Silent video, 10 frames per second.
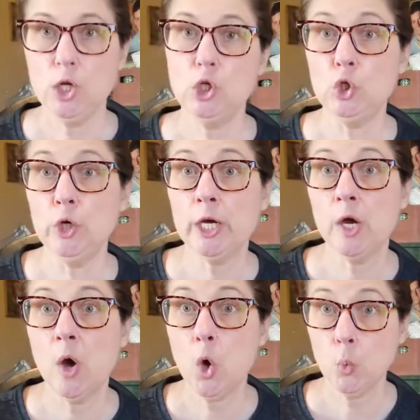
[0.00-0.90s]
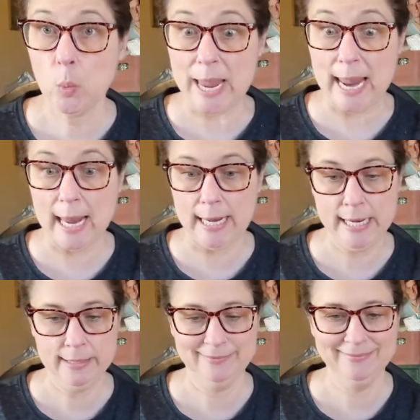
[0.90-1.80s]
Look away.
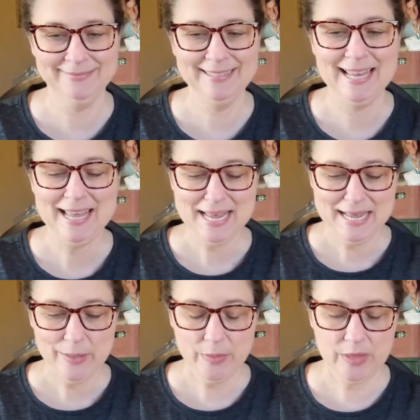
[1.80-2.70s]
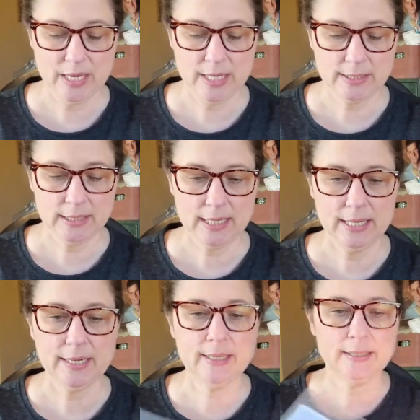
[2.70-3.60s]
This
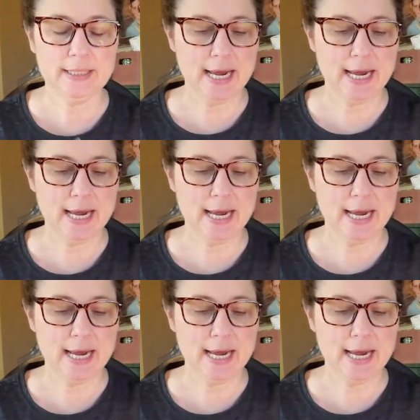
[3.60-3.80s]
is